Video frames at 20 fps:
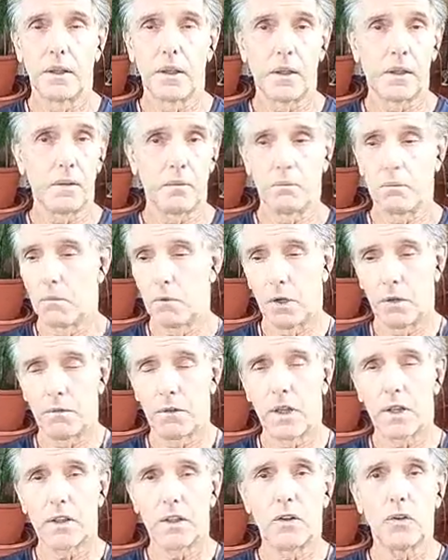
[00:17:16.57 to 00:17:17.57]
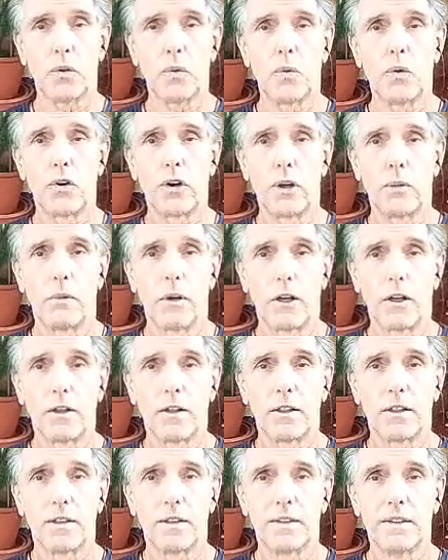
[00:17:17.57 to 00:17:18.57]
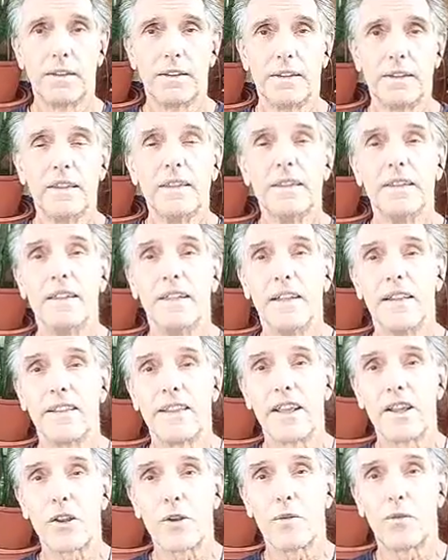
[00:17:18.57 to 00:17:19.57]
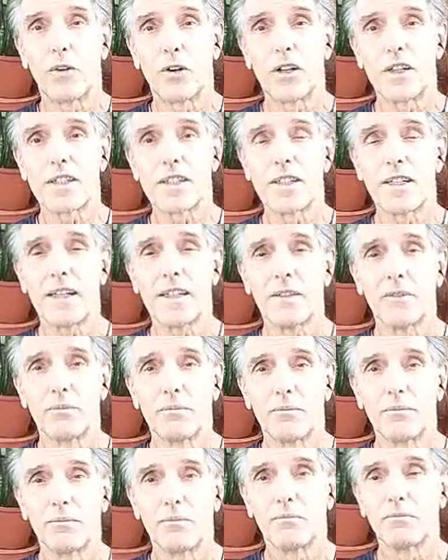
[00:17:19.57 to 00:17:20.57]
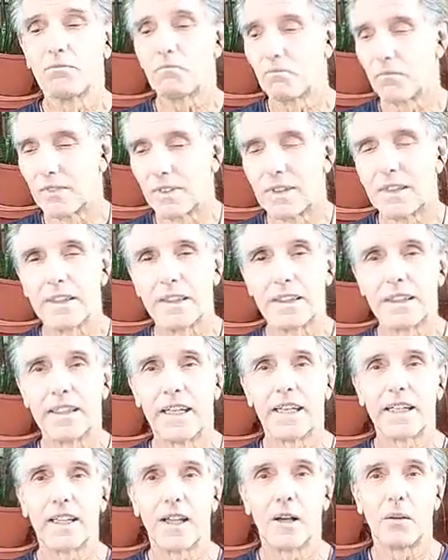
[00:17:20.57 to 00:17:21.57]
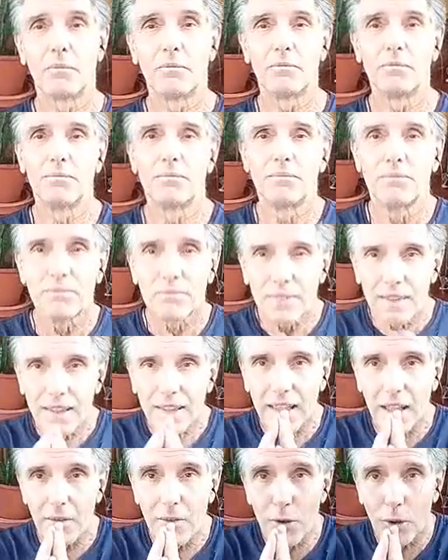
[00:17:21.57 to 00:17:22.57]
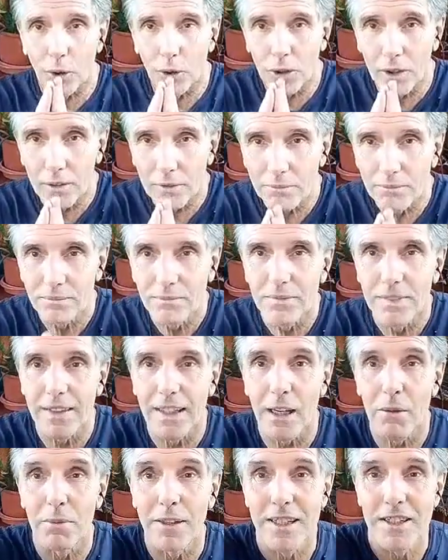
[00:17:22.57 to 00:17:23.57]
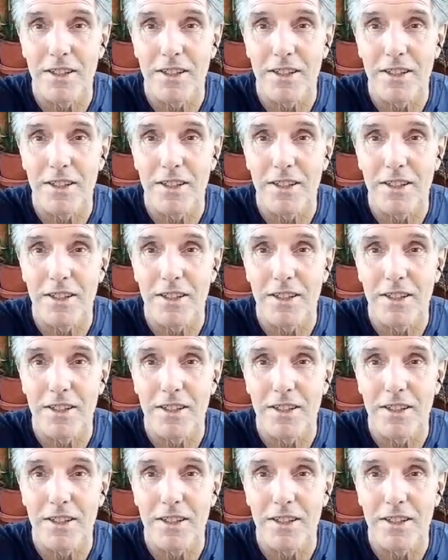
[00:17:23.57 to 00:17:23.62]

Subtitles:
And you have nothing to worry about. Thank you for listening. Till next time. Love you all. God